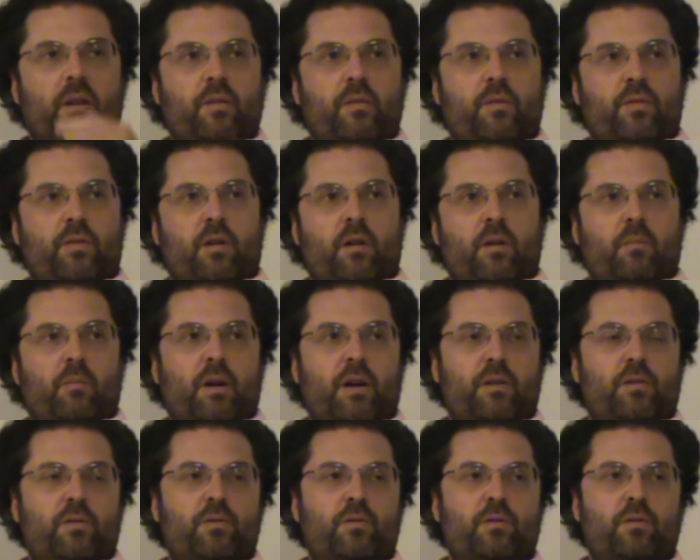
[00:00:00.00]
from my
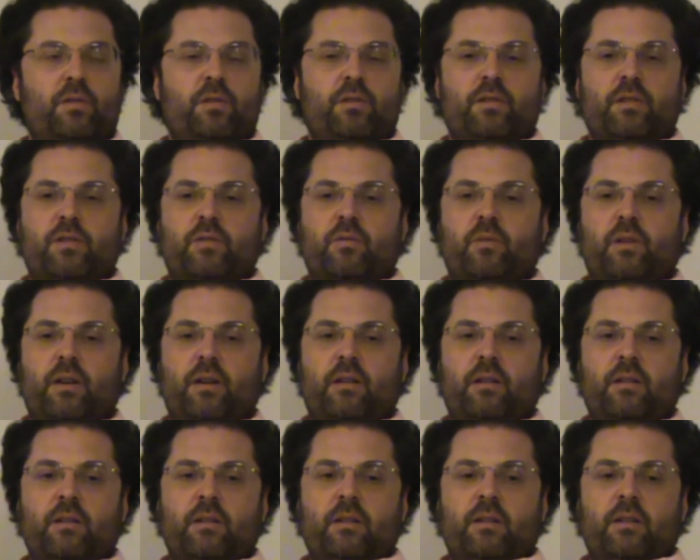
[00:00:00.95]
guru in this way.